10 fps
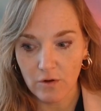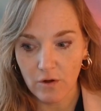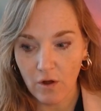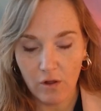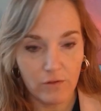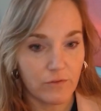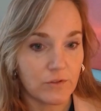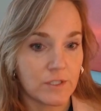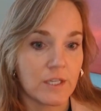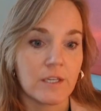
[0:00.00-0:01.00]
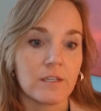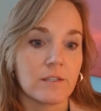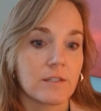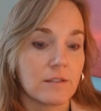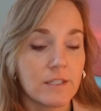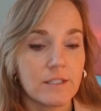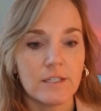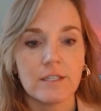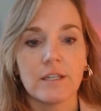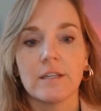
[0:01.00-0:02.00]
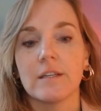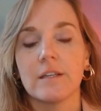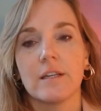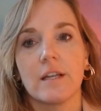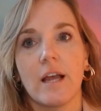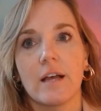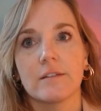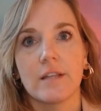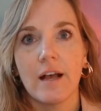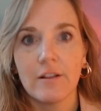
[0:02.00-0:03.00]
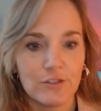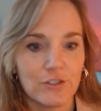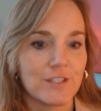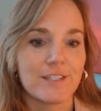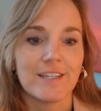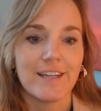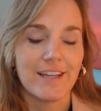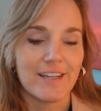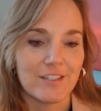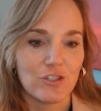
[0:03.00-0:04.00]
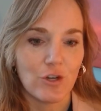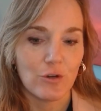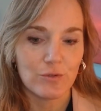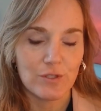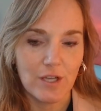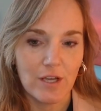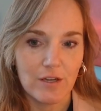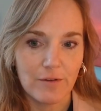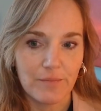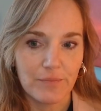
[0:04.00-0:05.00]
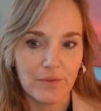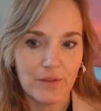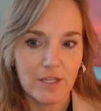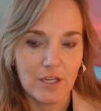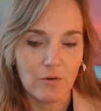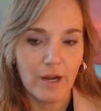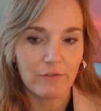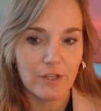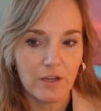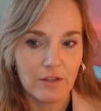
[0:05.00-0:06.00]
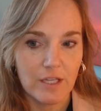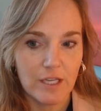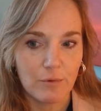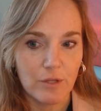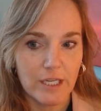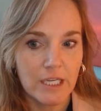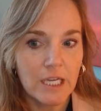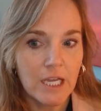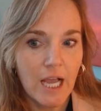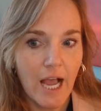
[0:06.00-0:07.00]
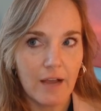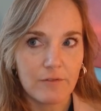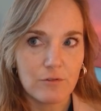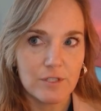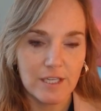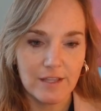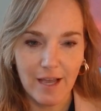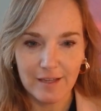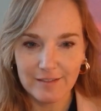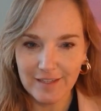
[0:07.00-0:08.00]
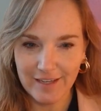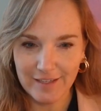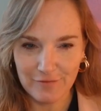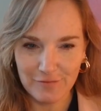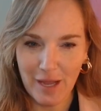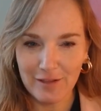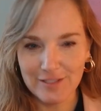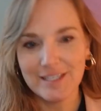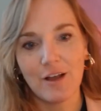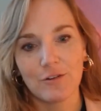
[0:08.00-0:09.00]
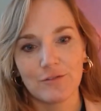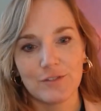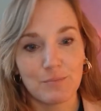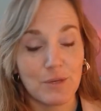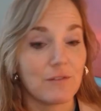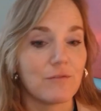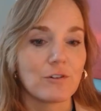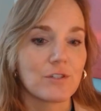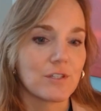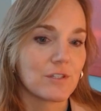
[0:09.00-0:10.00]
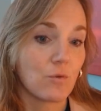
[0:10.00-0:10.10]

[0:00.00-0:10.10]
all of those things listed and it has the allergens in it and it shows, everything on the label. Like, have you seen that kind of balance out of speed versus